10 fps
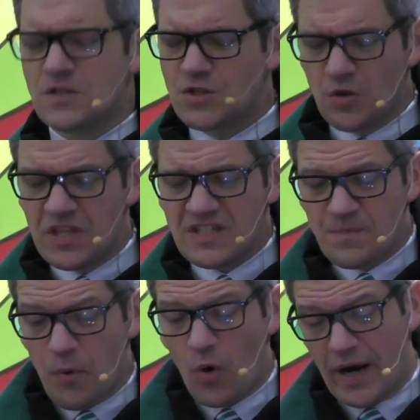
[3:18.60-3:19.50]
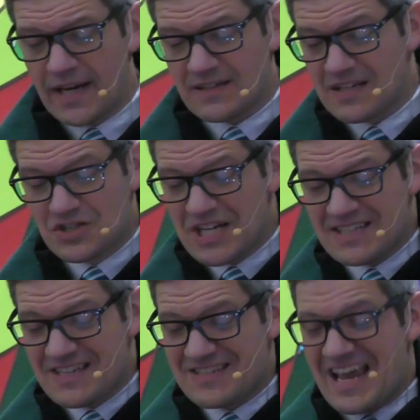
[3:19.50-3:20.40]
To this point,
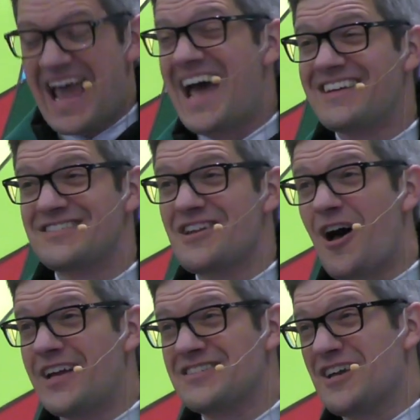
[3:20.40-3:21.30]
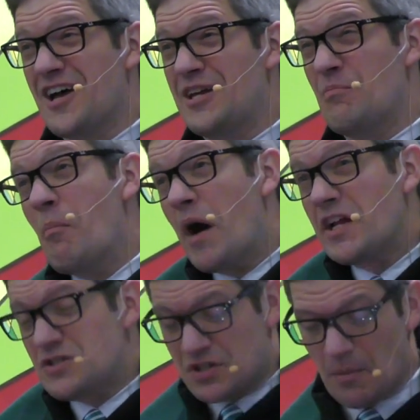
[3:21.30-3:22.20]
Jesus has not done
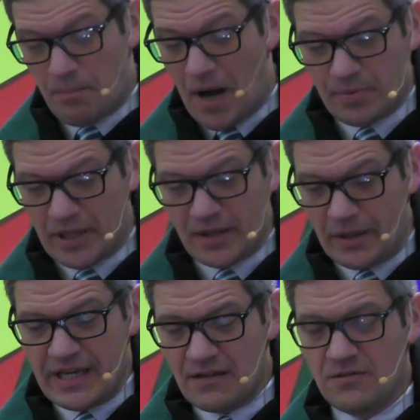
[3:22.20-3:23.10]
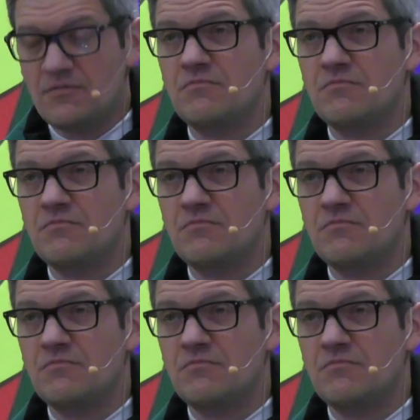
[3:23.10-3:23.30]
much publicly